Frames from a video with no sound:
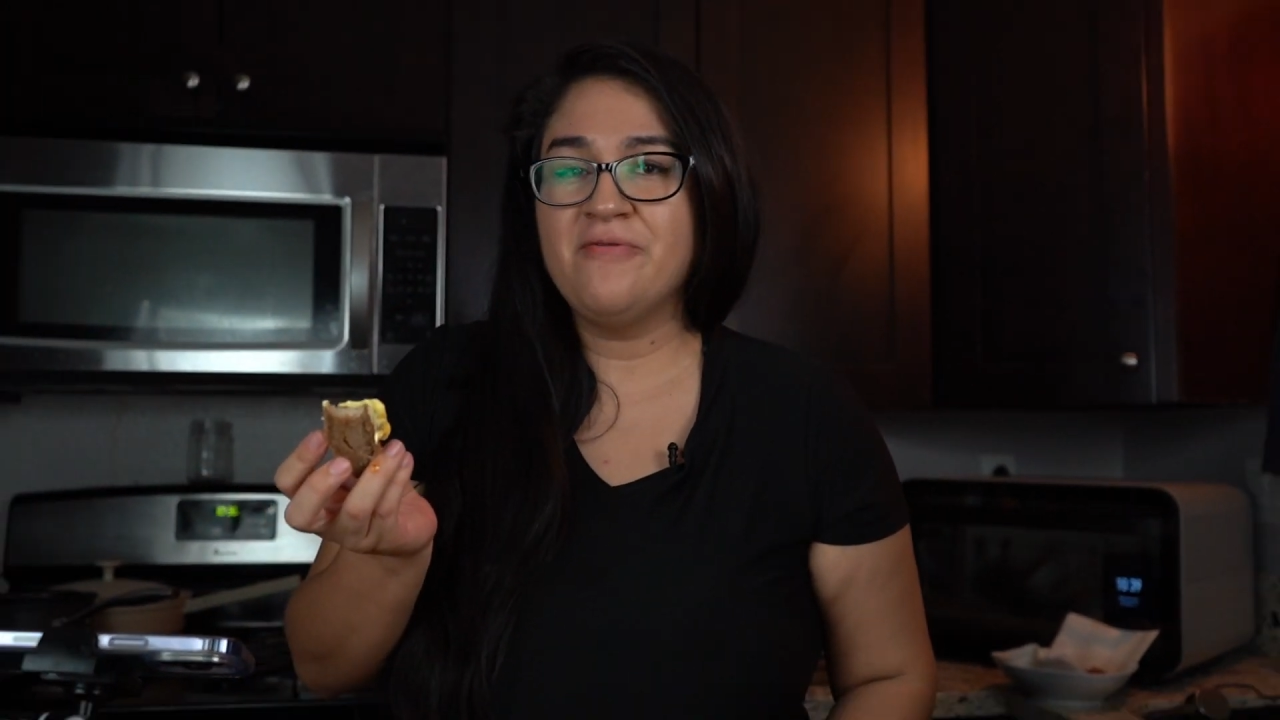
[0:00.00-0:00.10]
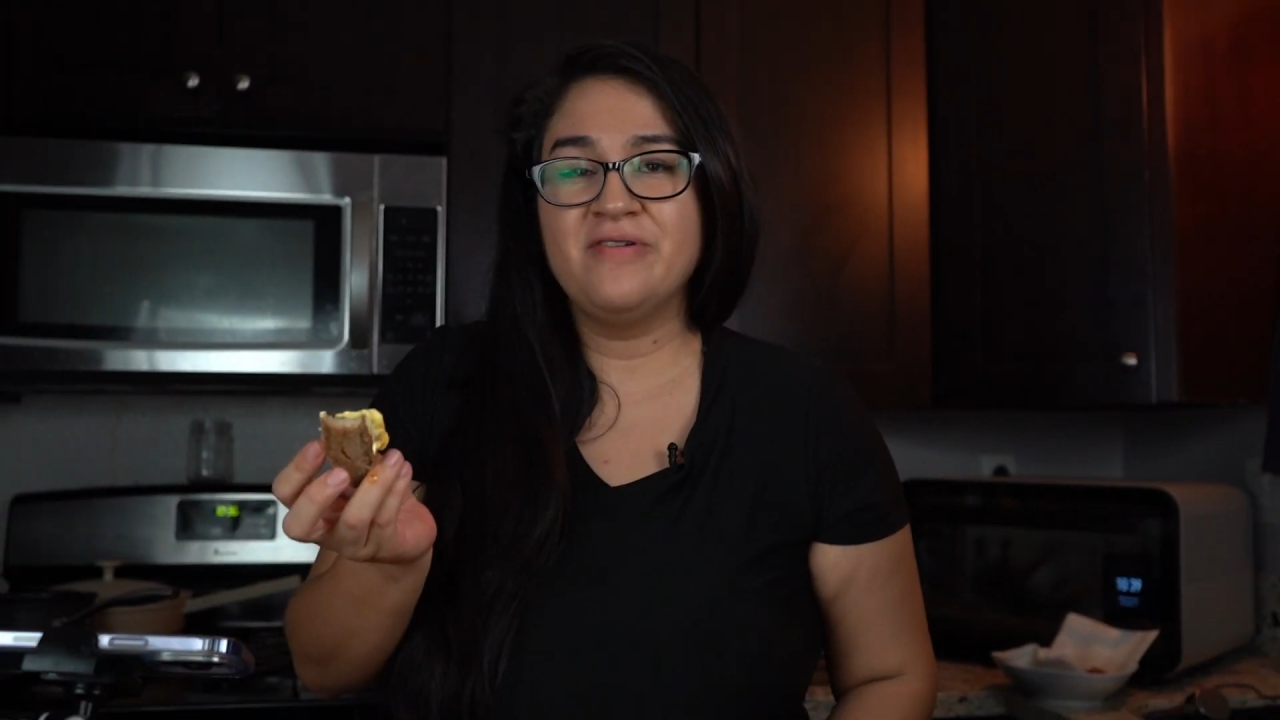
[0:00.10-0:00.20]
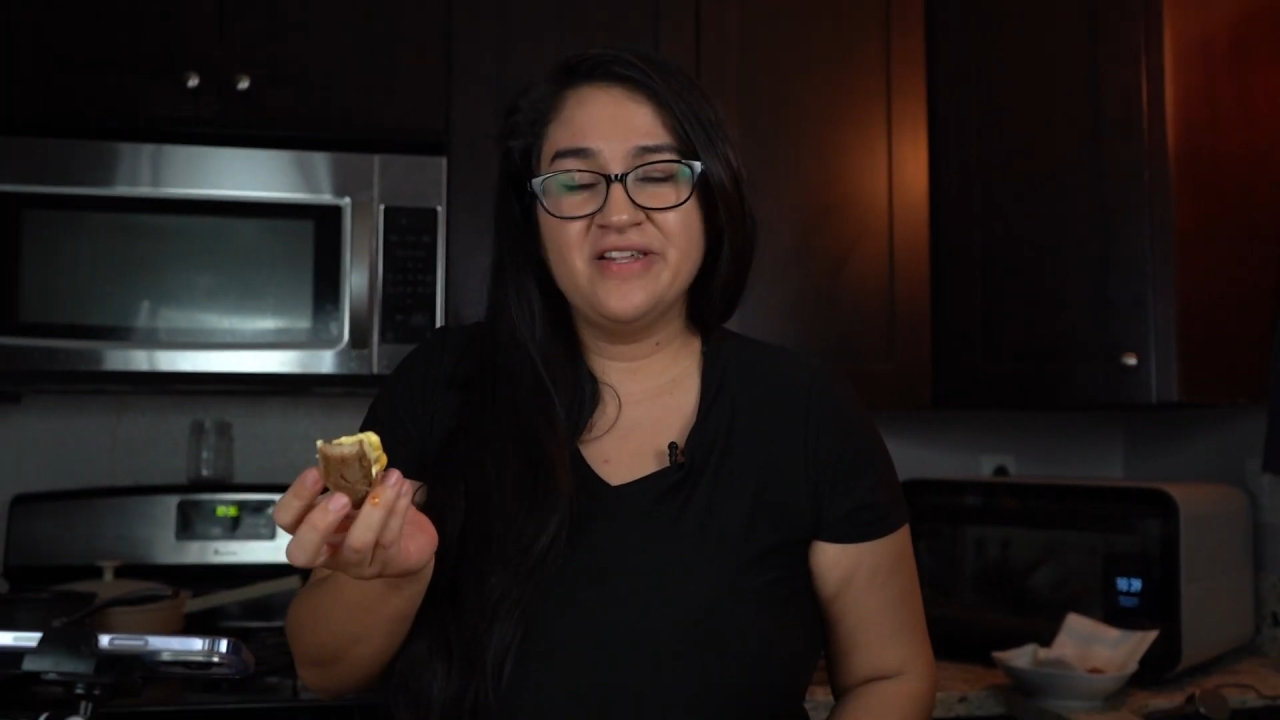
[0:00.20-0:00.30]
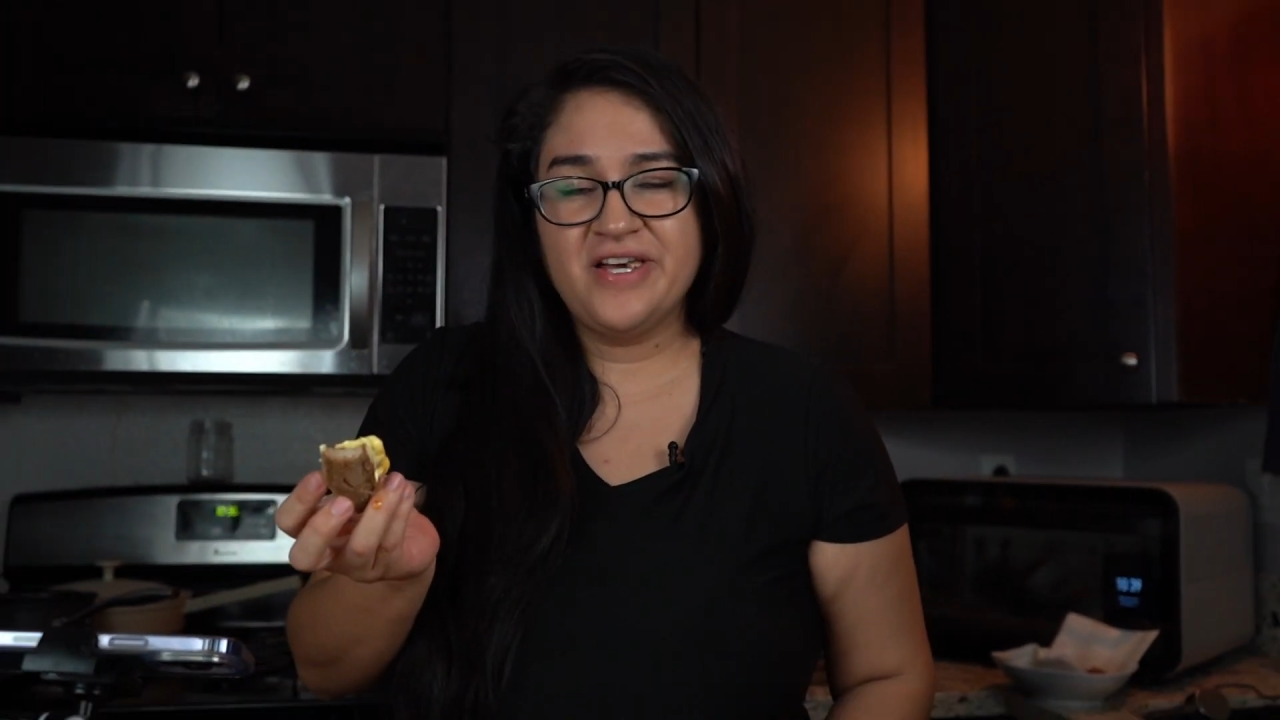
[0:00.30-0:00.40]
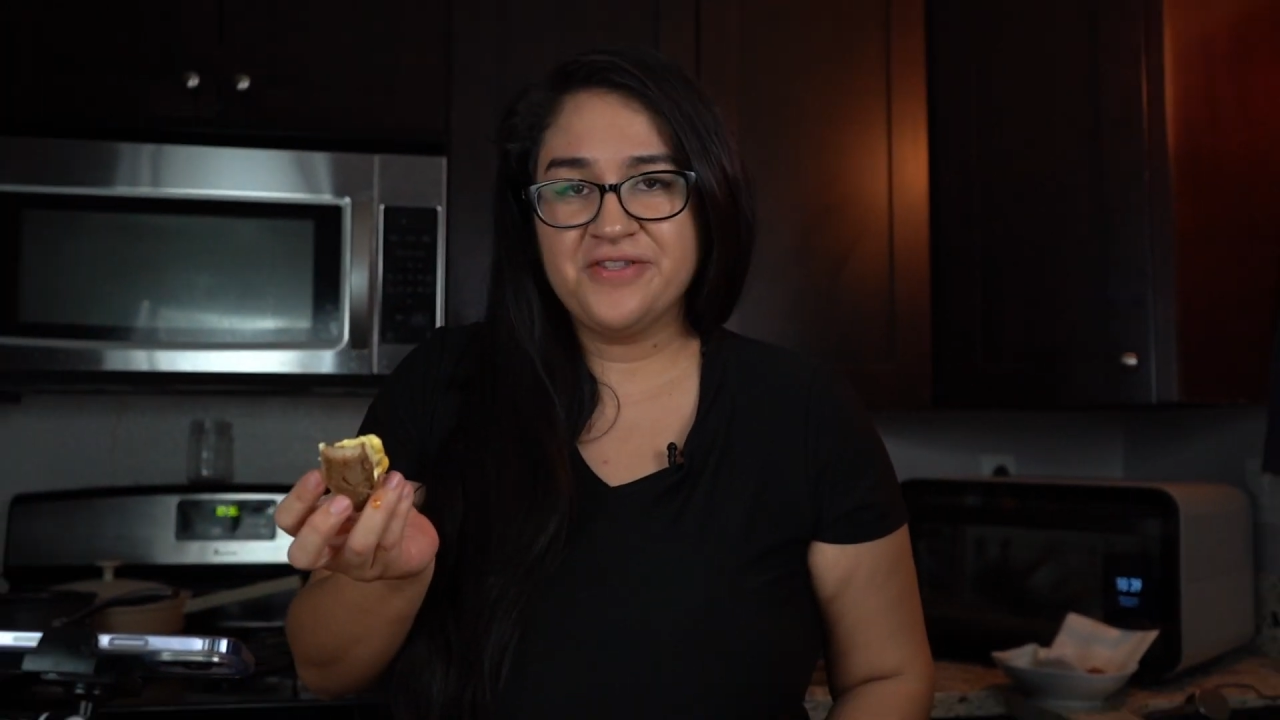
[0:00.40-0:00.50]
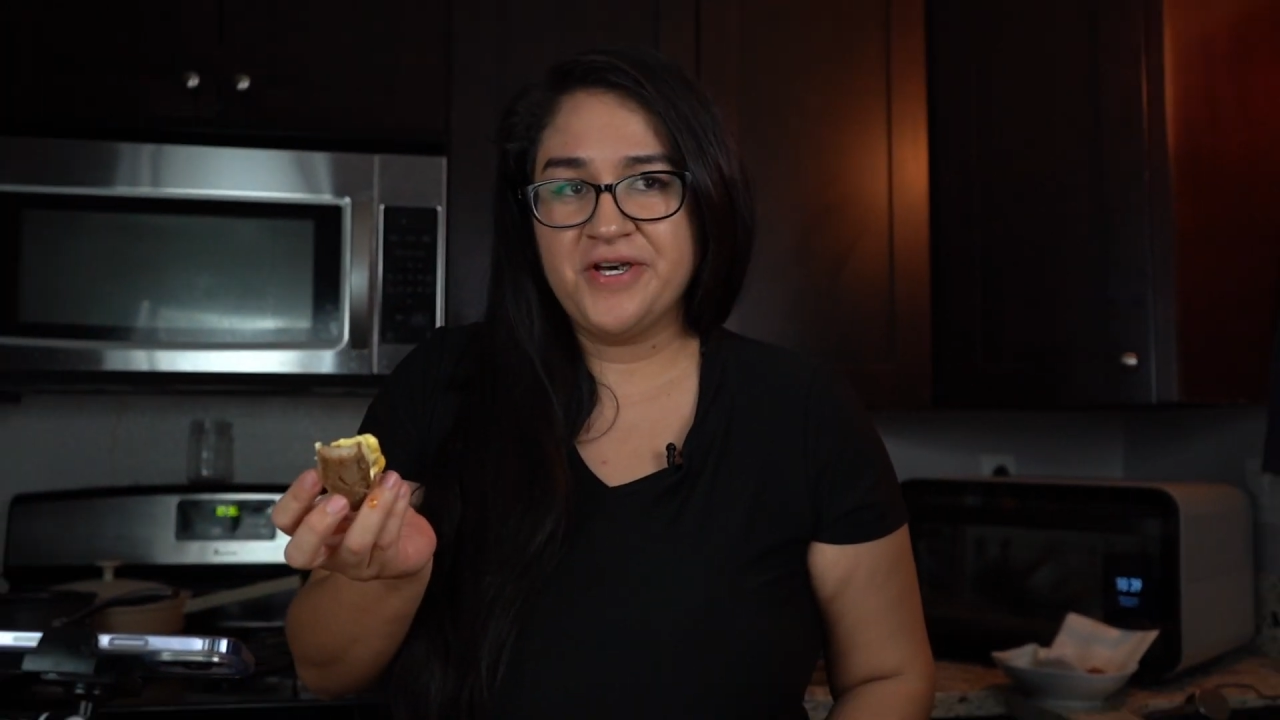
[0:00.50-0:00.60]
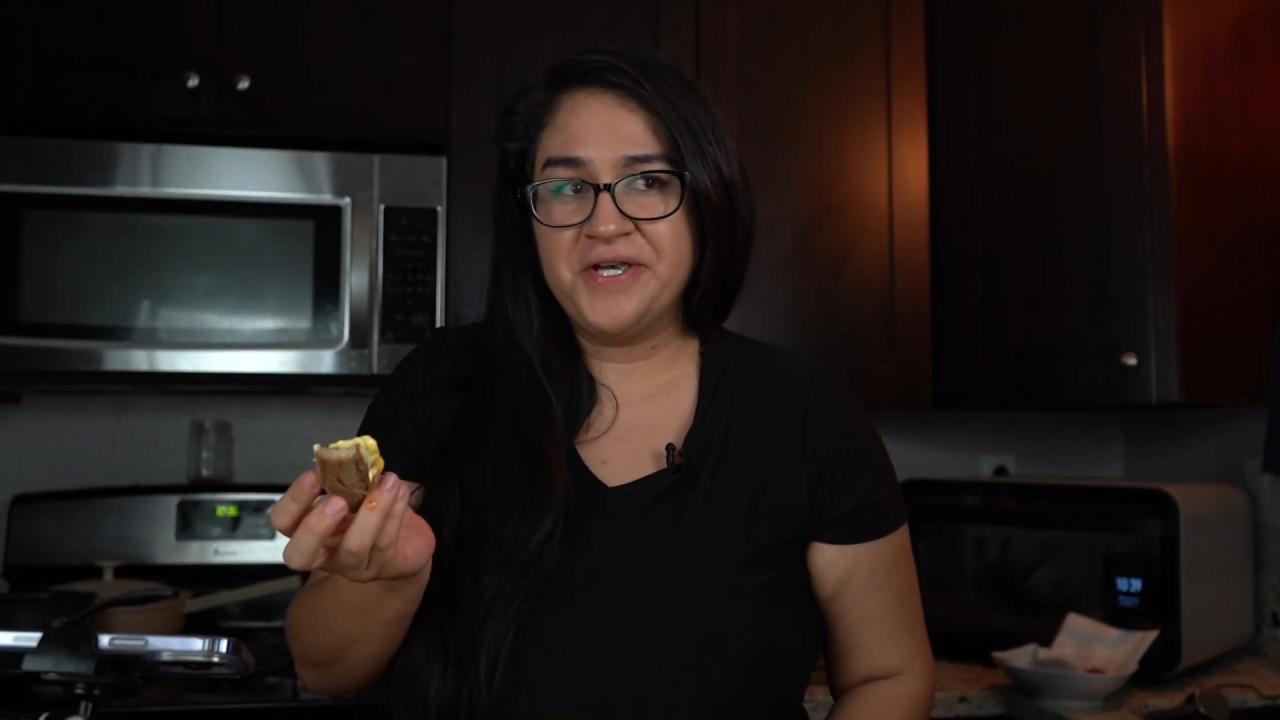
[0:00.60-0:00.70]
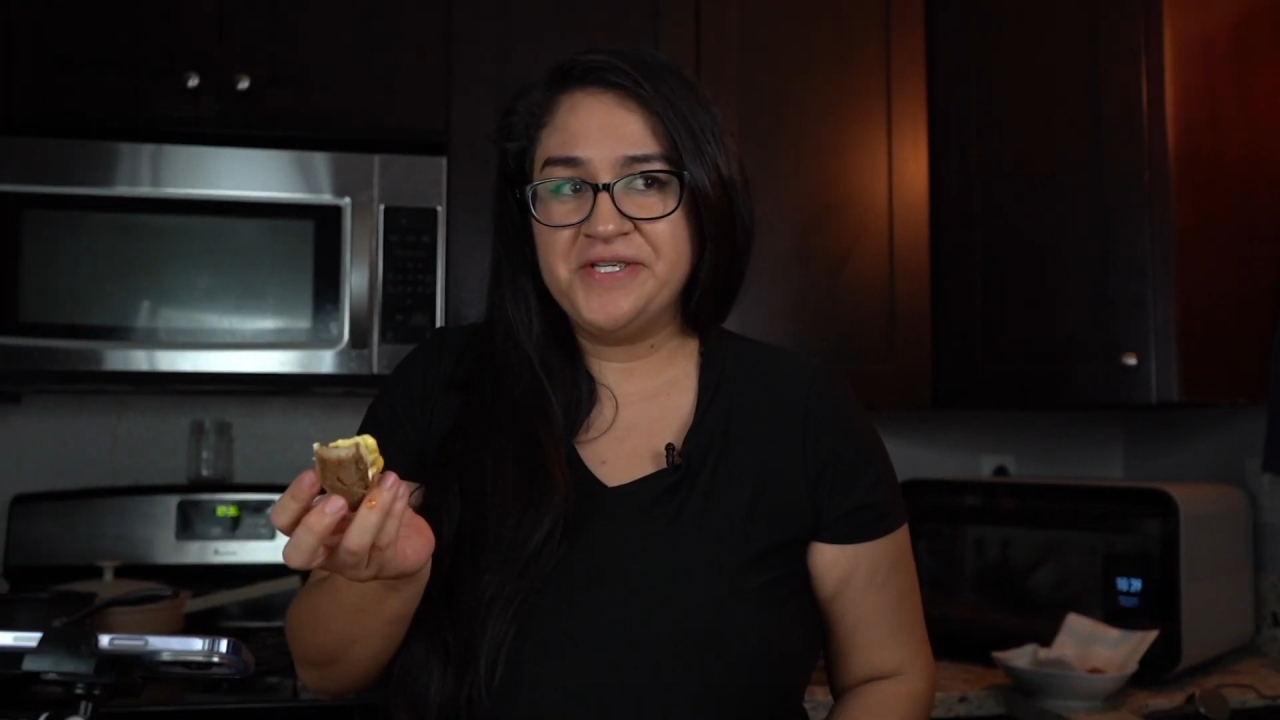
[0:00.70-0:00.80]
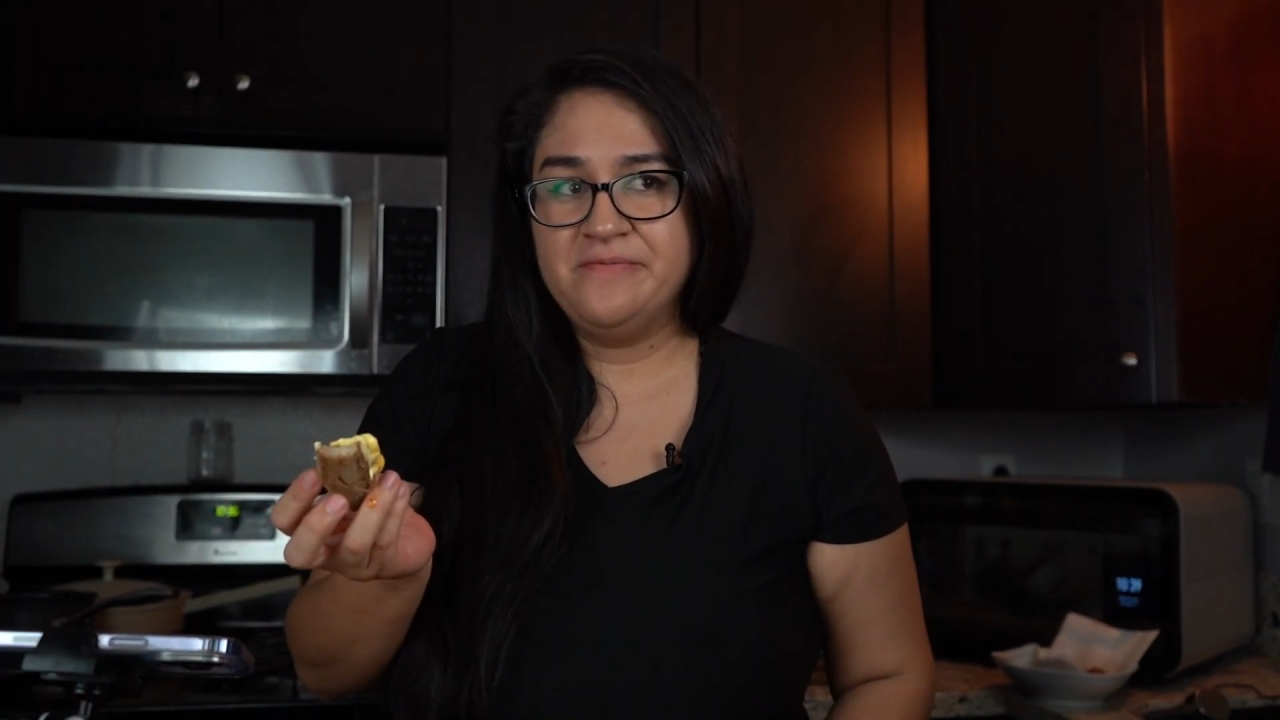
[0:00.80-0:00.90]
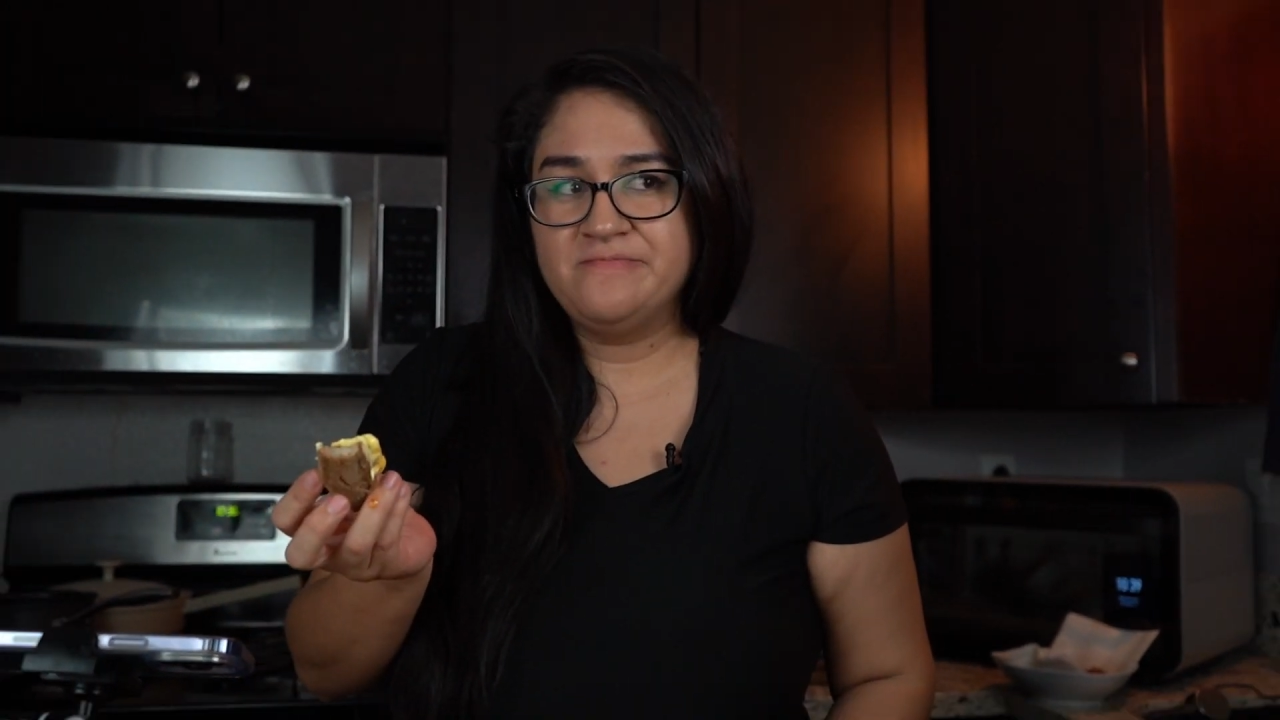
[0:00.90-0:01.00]
really like the
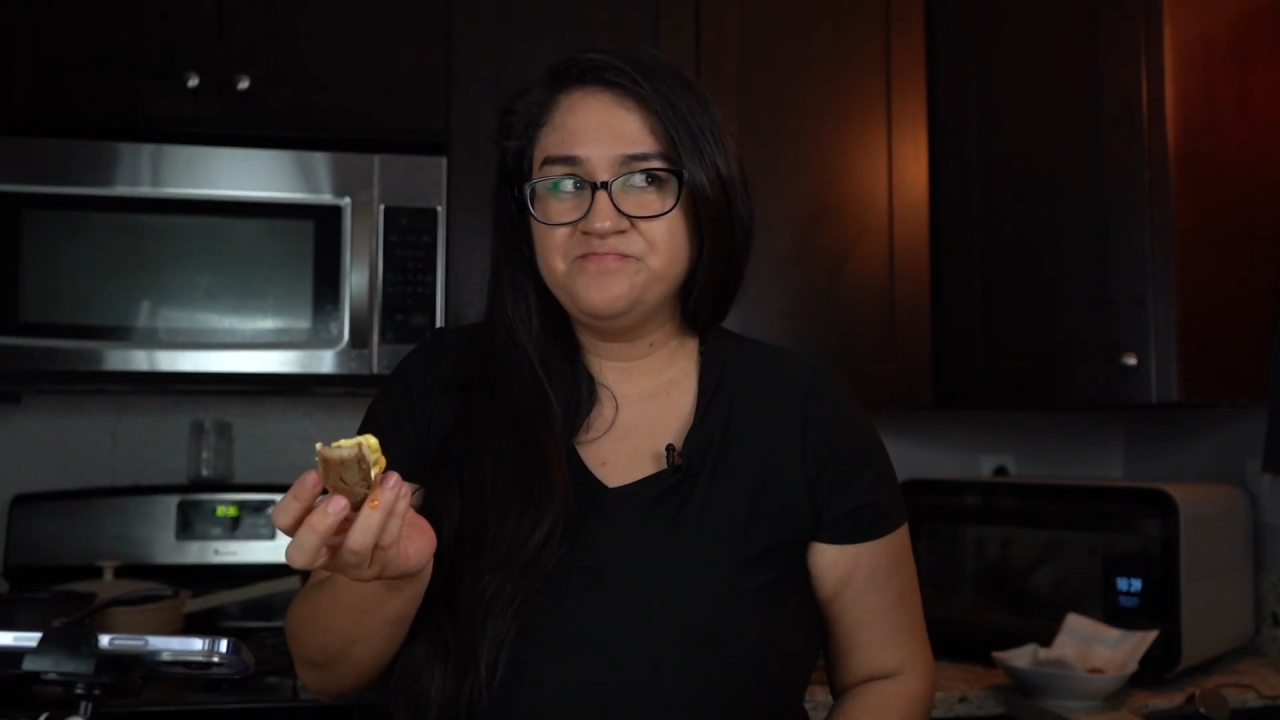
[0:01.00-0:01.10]
honey.